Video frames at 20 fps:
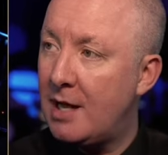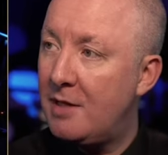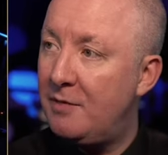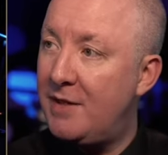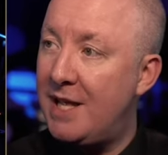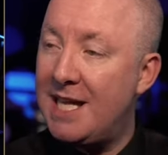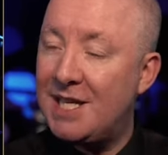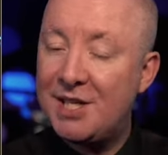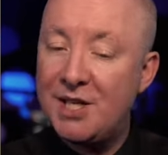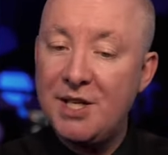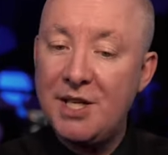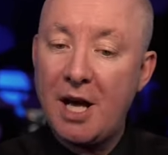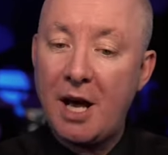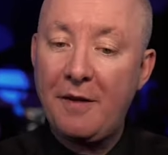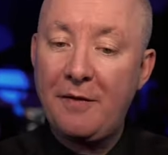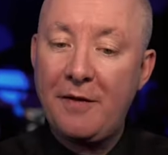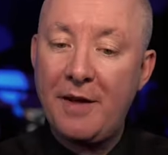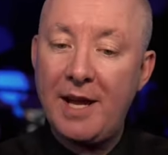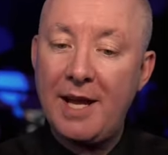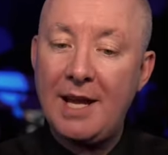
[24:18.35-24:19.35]
There's
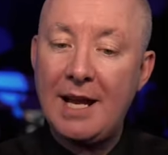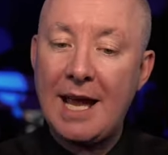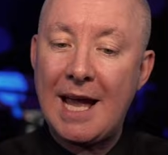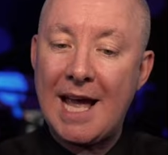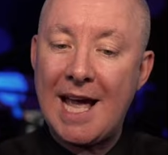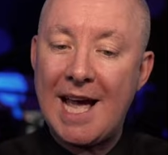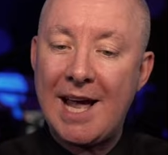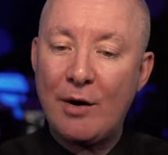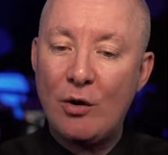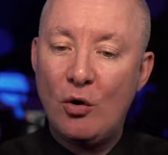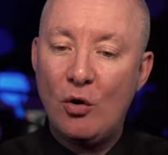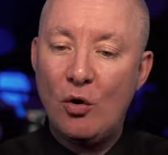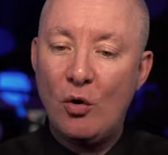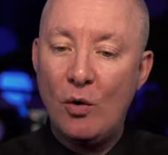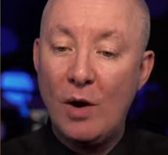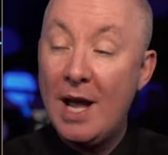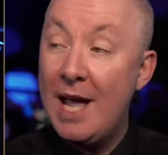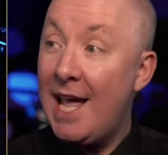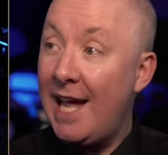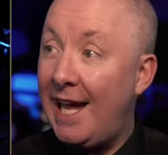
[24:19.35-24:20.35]
nothing at
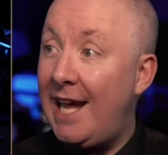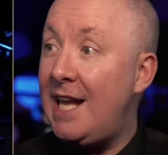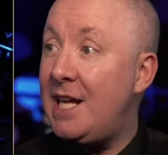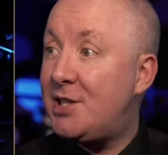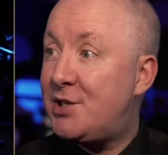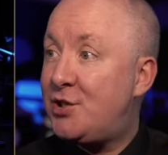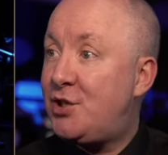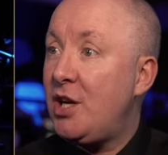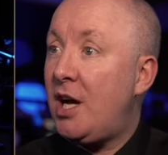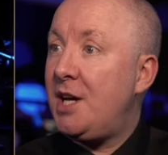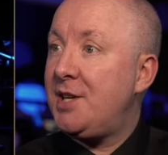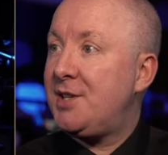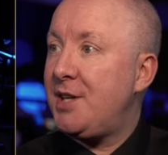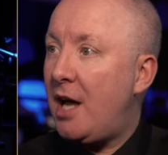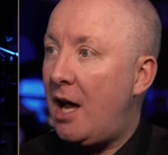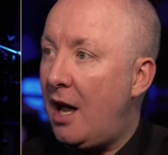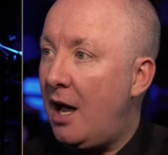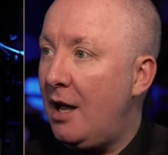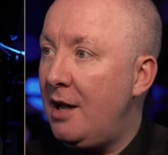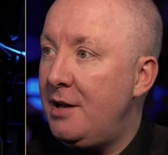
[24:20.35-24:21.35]
all. It's just
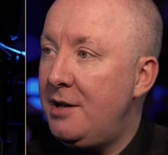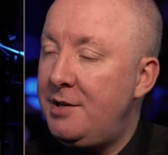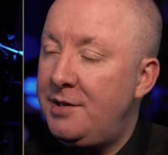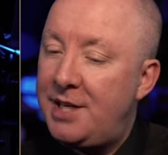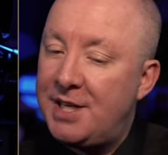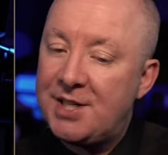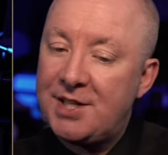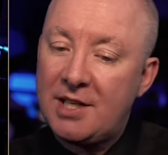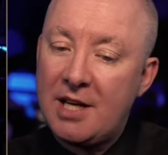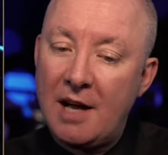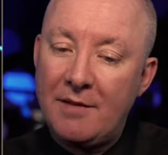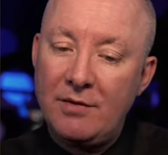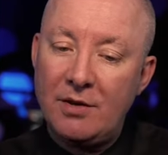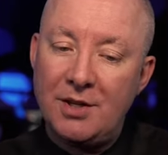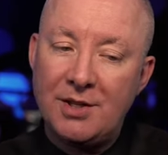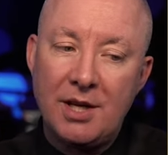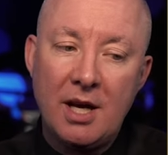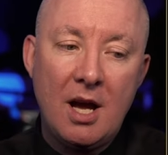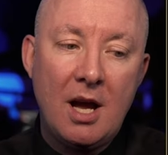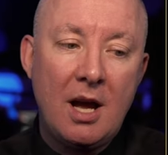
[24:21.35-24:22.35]

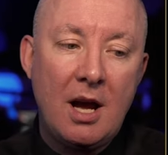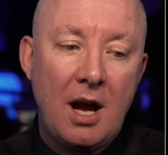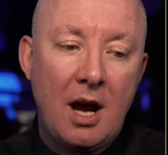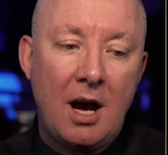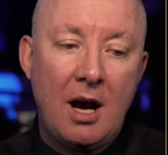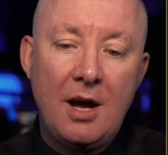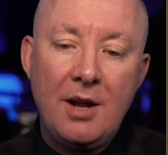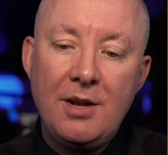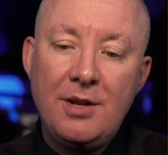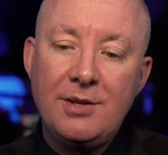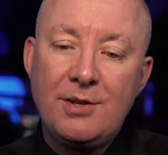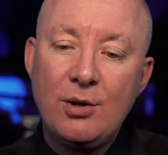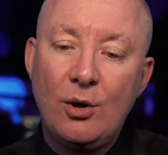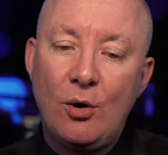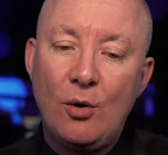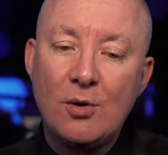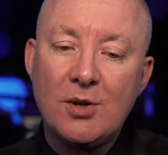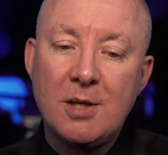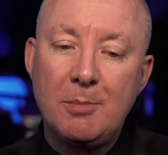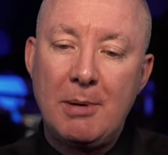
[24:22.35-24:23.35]
undiscovered,
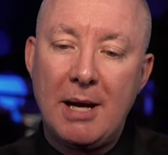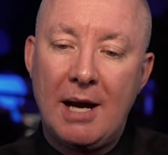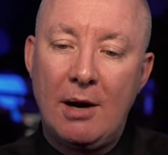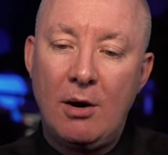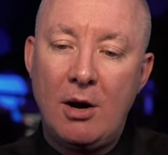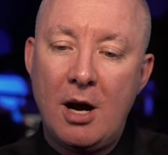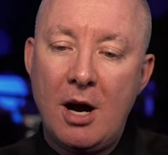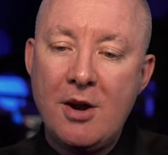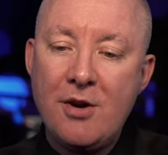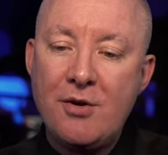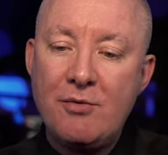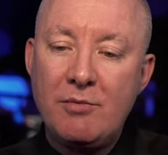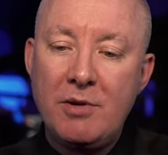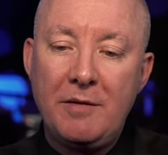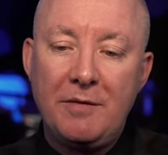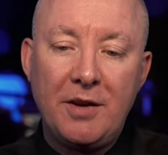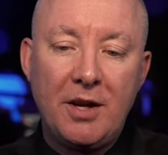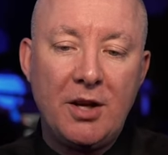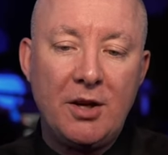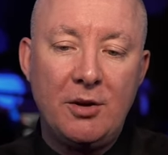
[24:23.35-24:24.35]
untalked about,
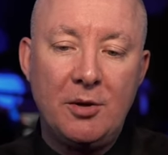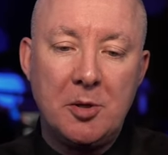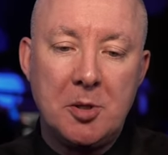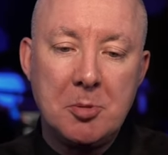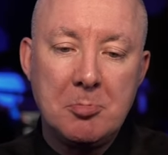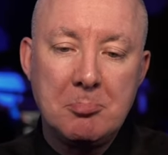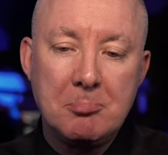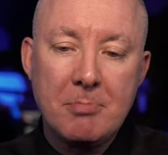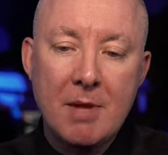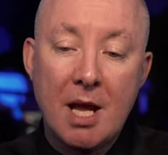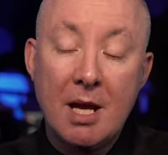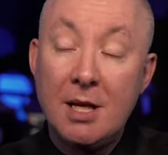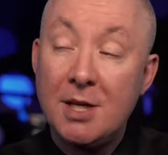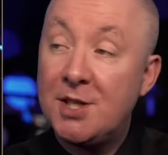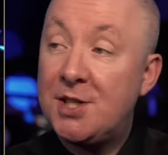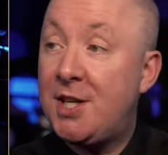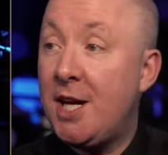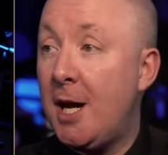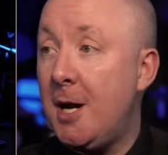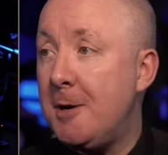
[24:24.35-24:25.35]
unreviewed.
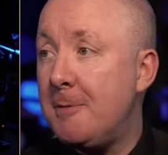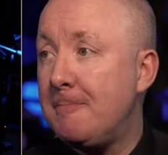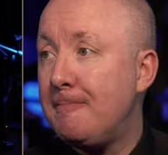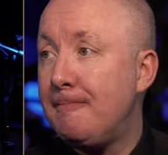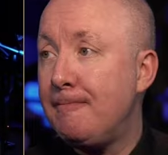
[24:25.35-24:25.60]
So